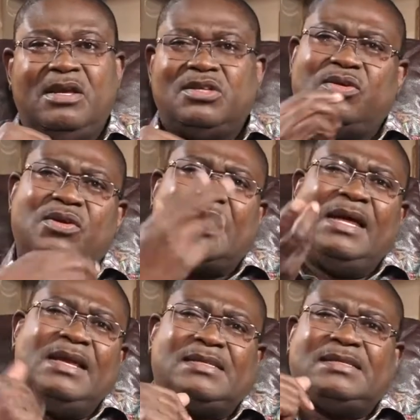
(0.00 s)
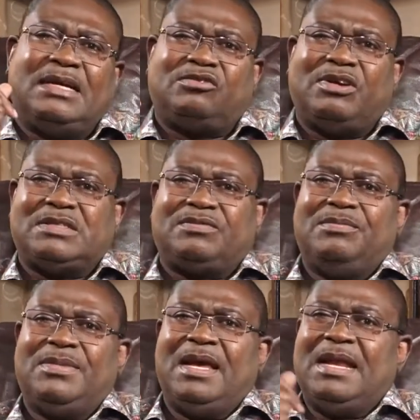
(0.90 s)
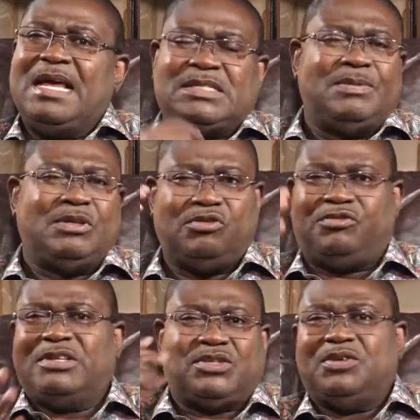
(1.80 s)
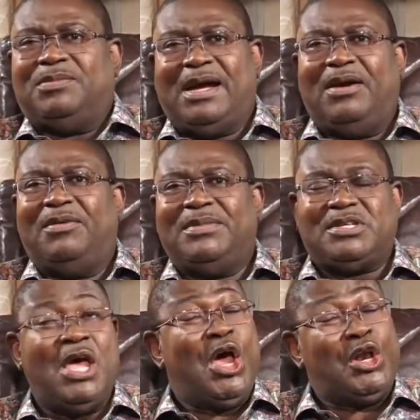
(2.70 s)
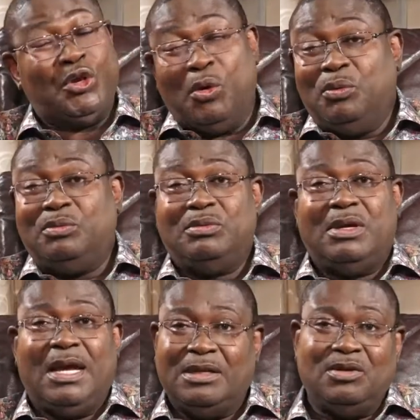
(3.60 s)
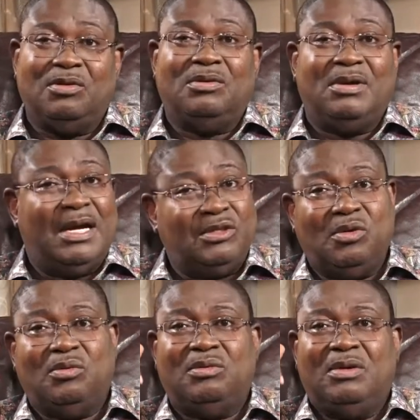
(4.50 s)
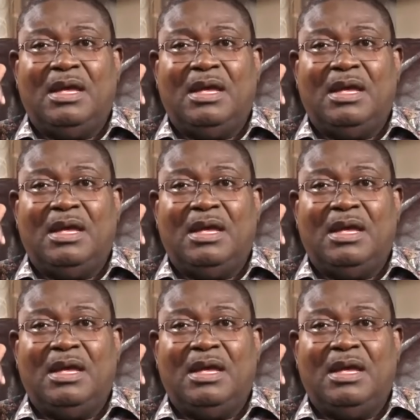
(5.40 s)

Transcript: So you can't exact trust from me and ask me to trust you by all means. No, and no, and no.